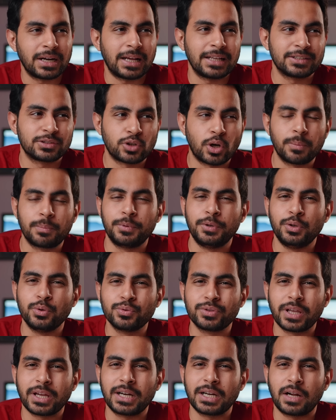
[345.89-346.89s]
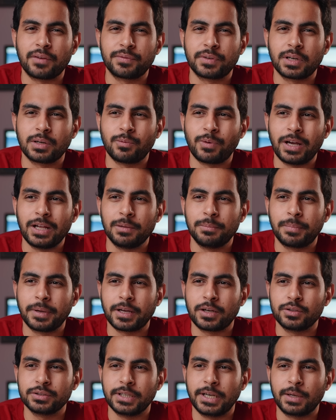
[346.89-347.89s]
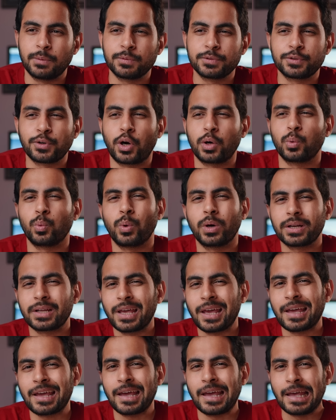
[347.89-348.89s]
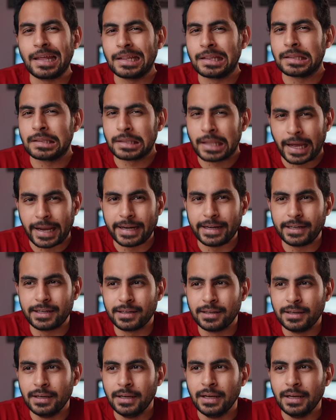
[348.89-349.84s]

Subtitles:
I stopped using it after a while because it was not working in night.